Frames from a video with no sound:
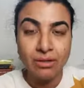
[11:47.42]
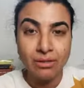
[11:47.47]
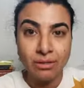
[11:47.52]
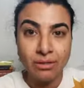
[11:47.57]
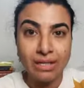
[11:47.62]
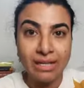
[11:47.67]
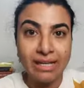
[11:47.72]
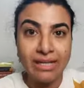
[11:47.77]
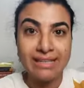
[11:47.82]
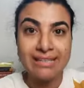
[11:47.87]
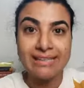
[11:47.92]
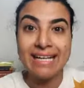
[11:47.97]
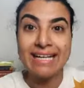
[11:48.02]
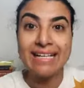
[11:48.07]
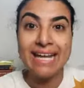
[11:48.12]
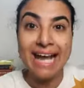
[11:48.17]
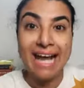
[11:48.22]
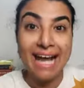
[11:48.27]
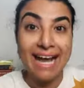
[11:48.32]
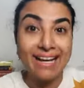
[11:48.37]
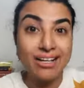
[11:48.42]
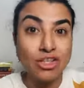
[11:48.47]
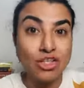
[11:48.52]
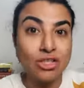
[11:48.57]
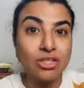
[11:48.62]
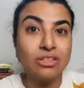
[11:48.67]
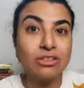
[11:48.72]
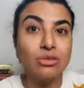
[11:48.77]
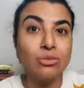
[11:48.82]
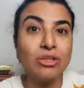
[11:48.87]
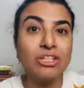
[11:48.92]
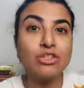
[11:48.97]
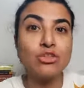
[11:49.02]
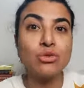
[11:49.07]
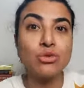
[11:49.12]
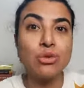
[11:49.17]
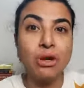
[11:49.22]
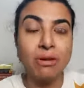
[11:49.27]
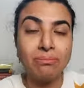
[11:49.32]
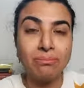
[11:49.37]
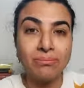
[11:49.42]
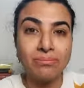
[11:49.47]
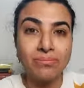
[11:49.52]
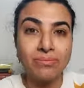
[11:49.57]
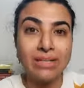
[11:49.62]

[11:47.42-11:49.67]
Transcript: Okay, then actions will show up.